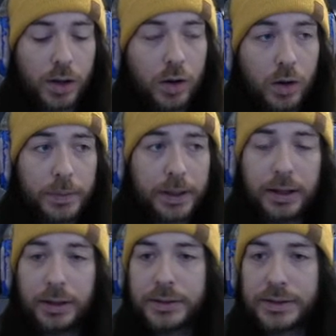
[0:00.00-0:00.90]
a
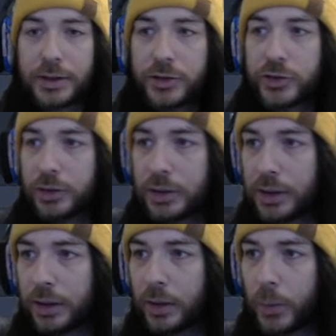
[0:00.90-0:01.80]
complicated section and
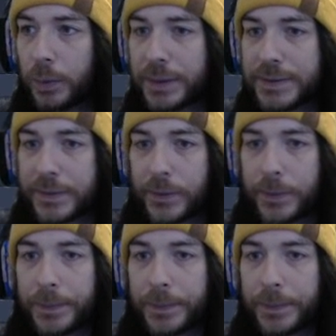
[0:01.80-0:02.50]
I don't want to mess it up.